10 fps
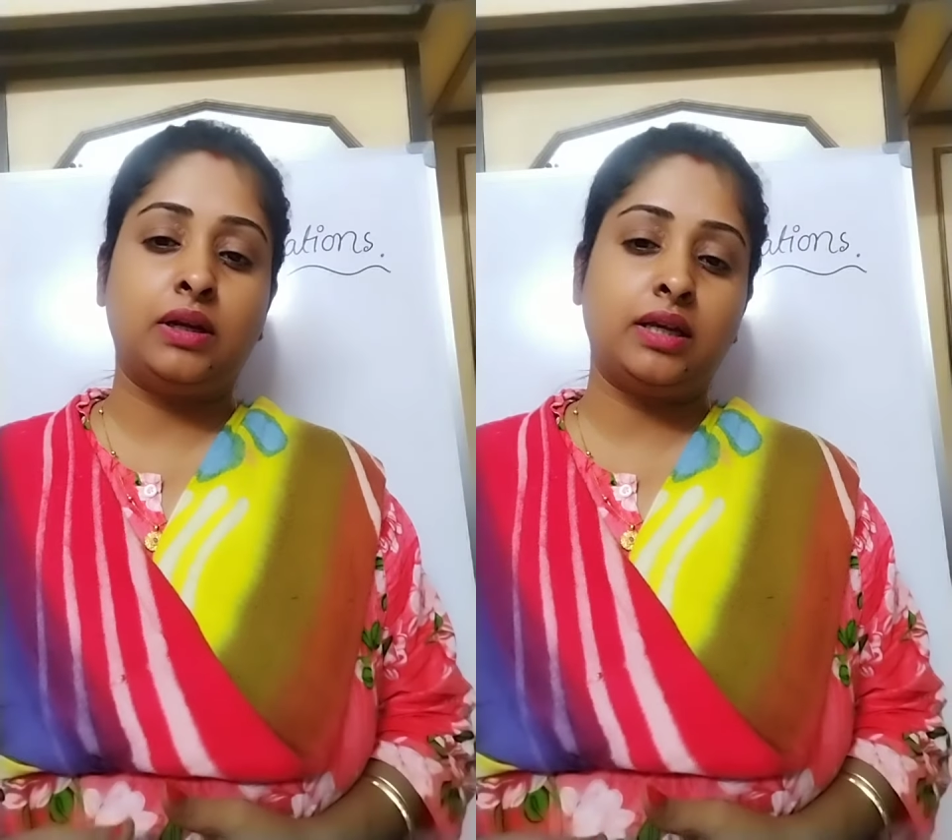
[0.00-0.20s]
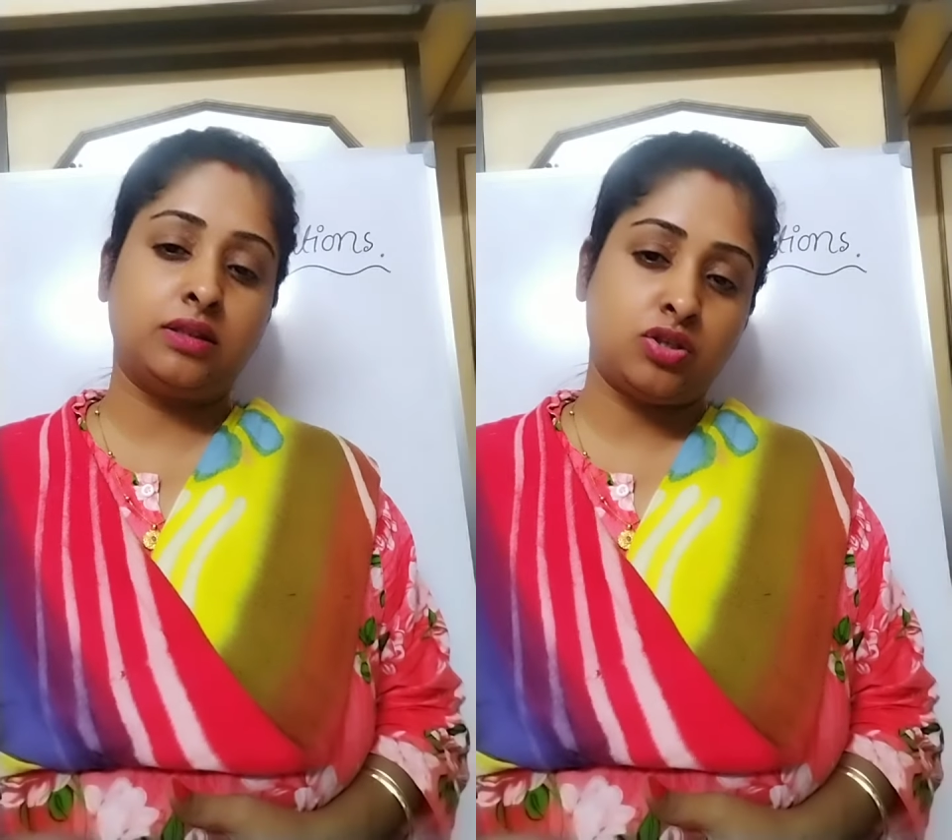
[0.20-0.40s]

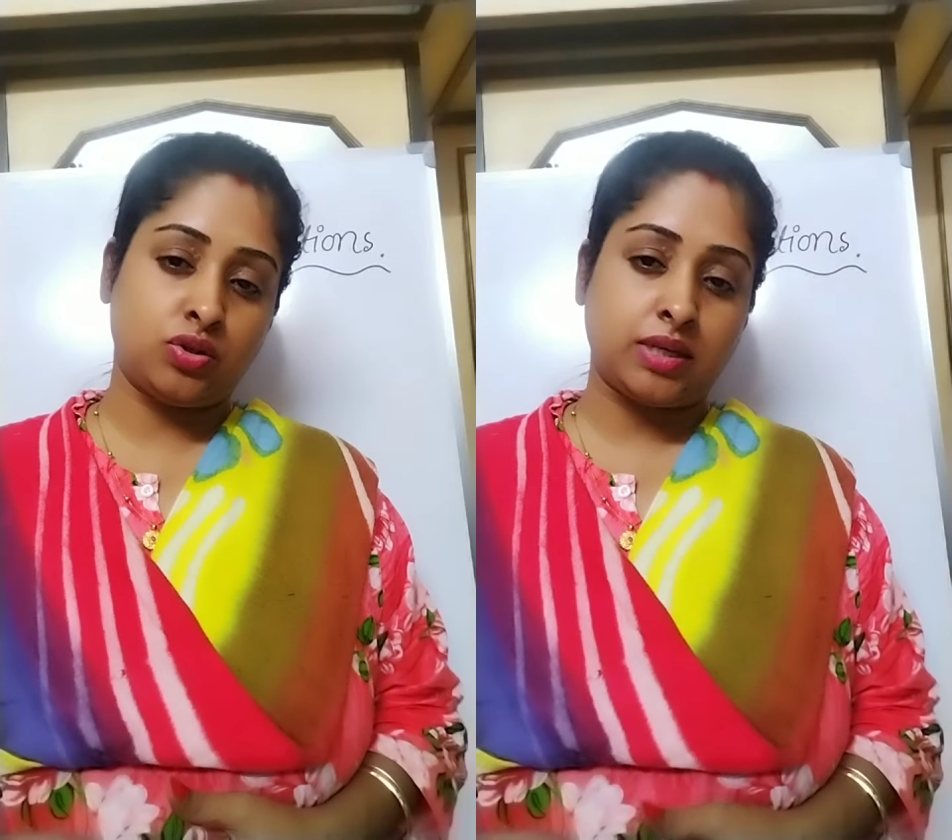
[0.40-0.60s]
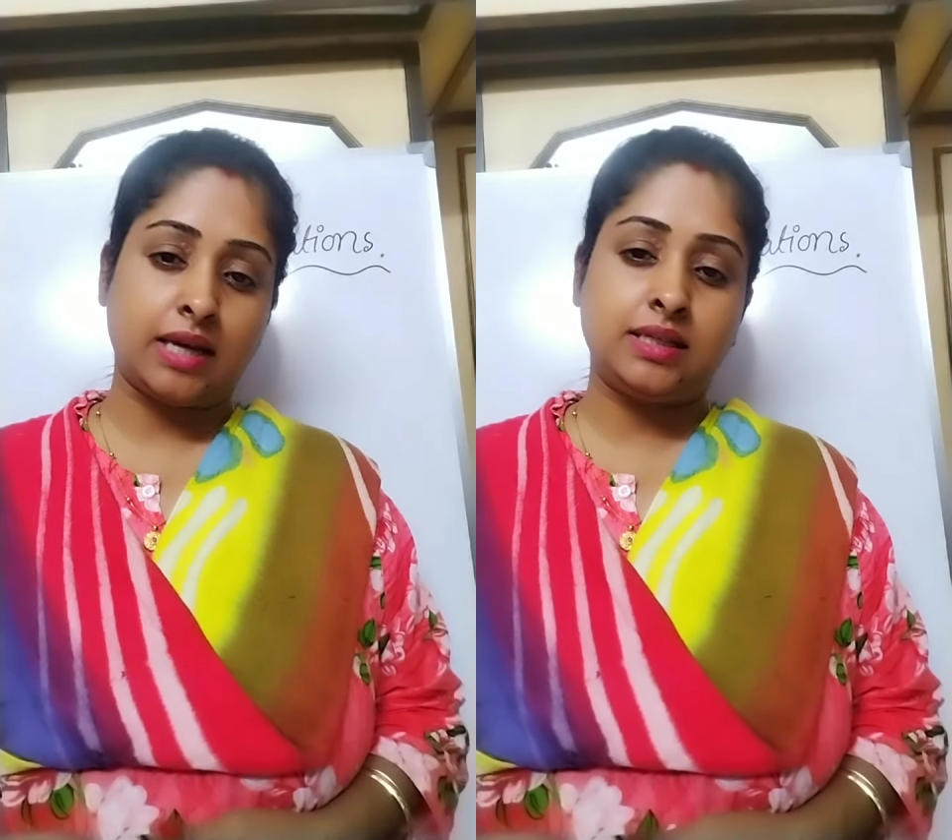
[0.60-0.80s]
in the
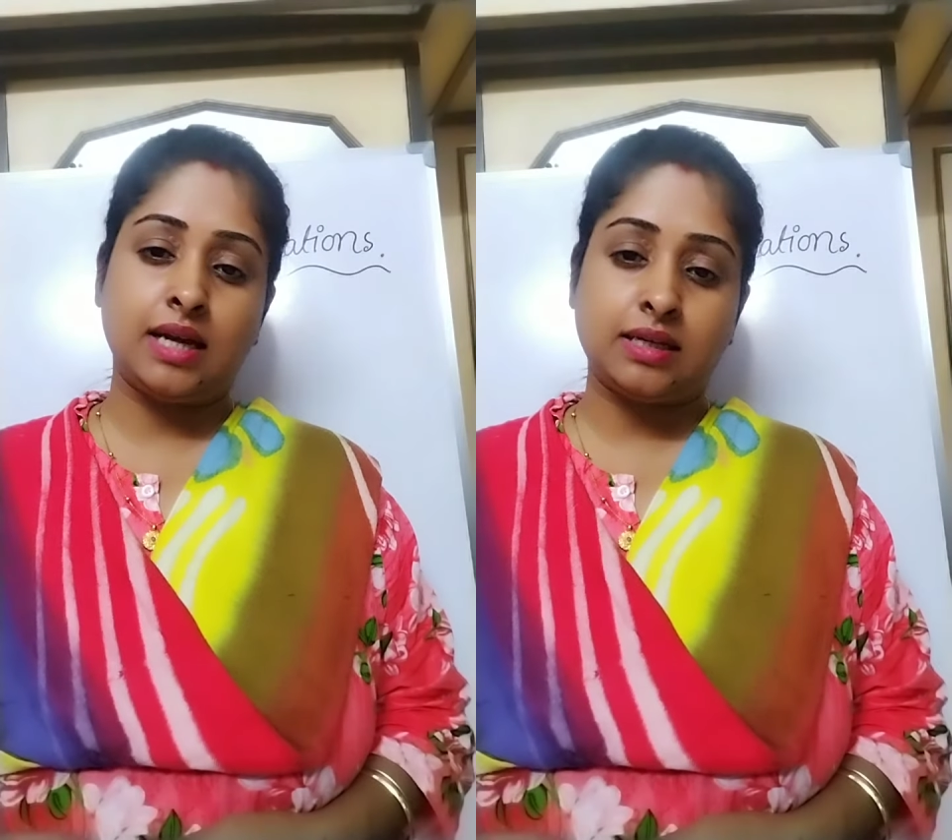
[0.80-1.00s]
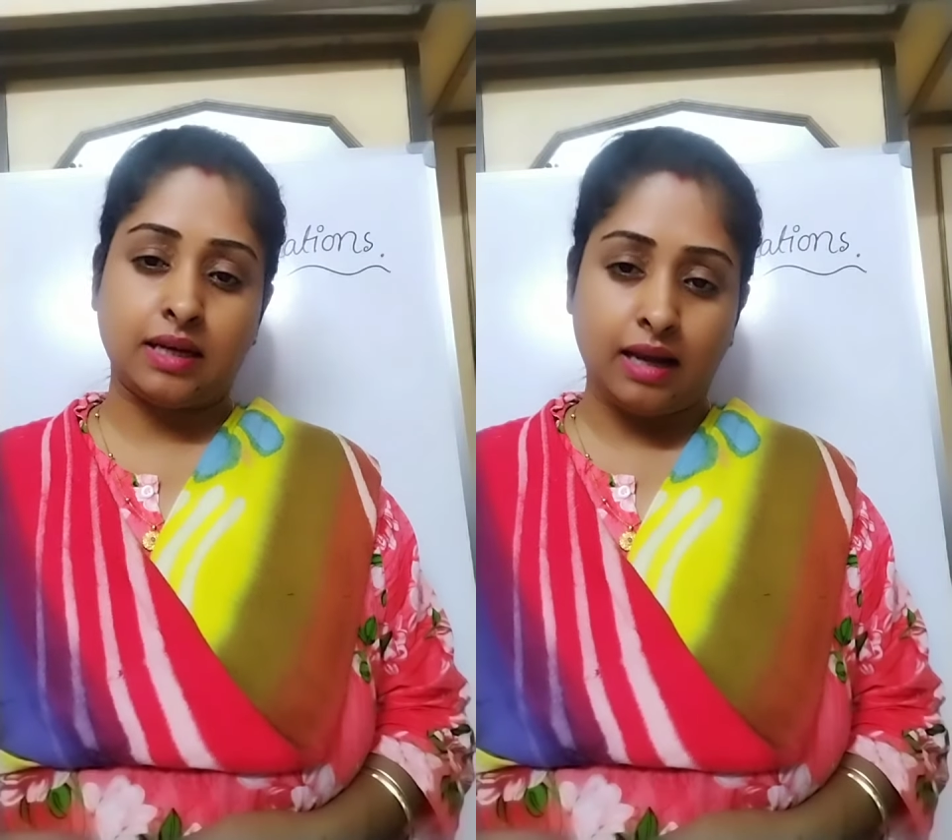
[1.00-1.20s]
society
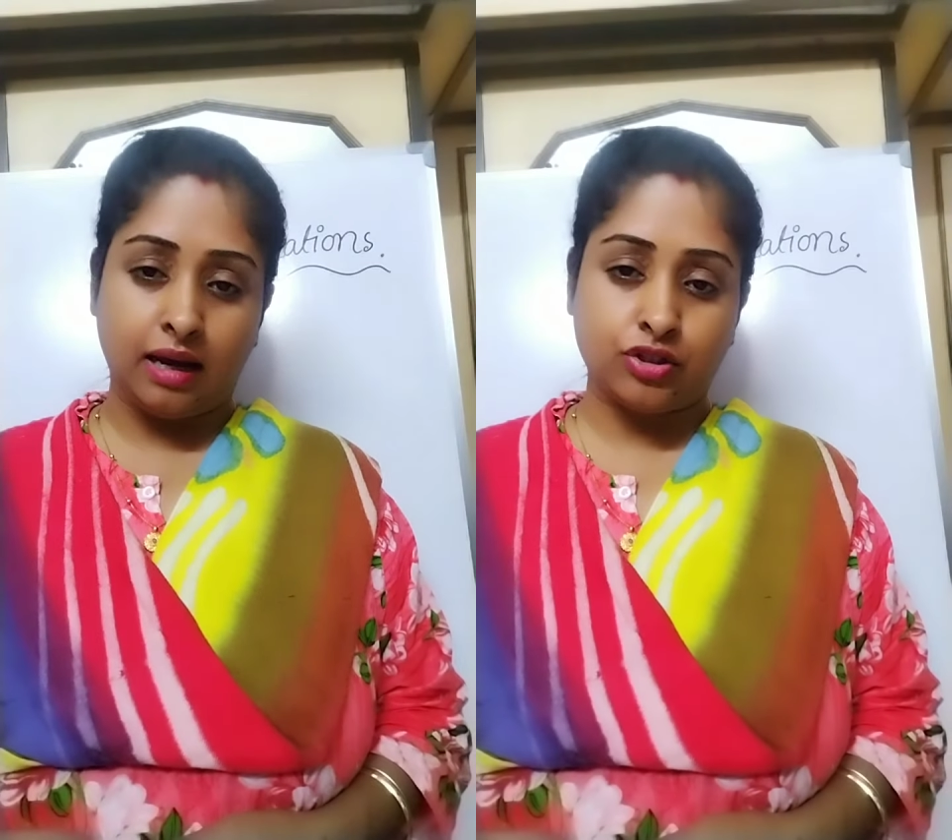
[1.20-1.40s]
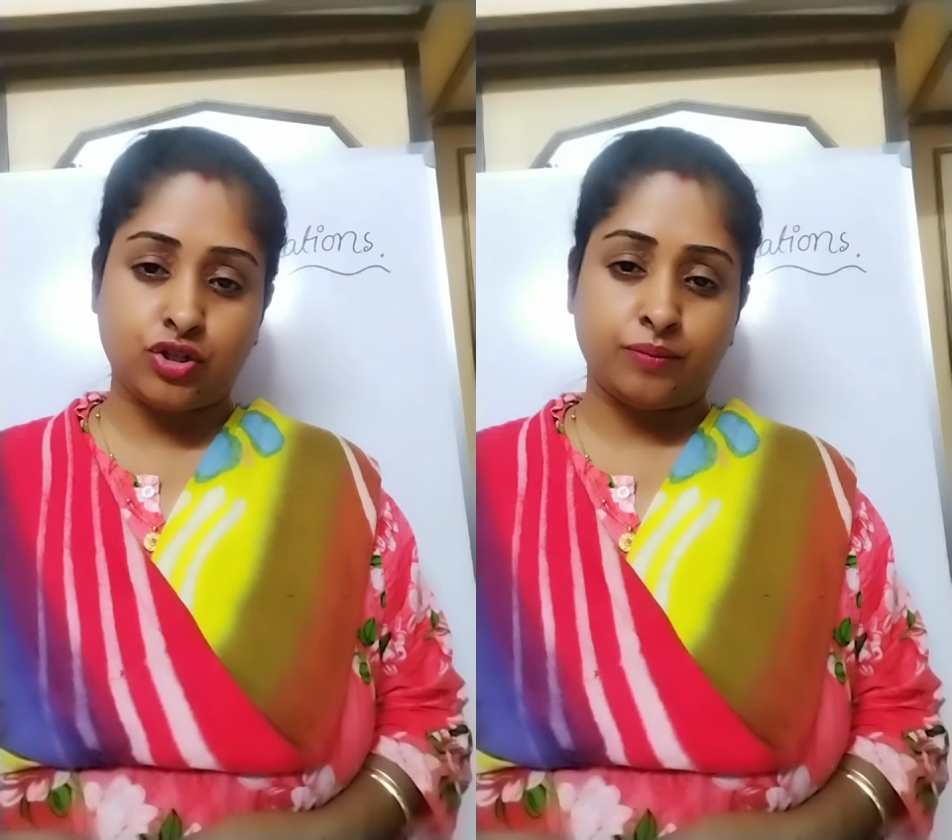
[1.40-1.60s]
at a
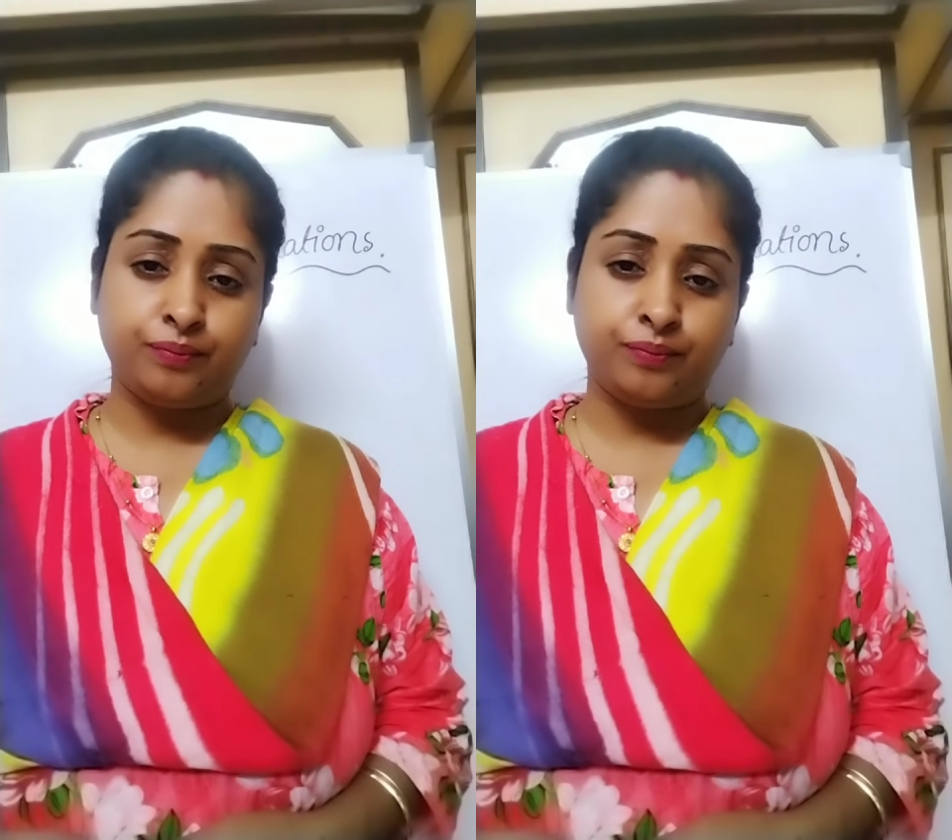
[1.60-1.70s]
large.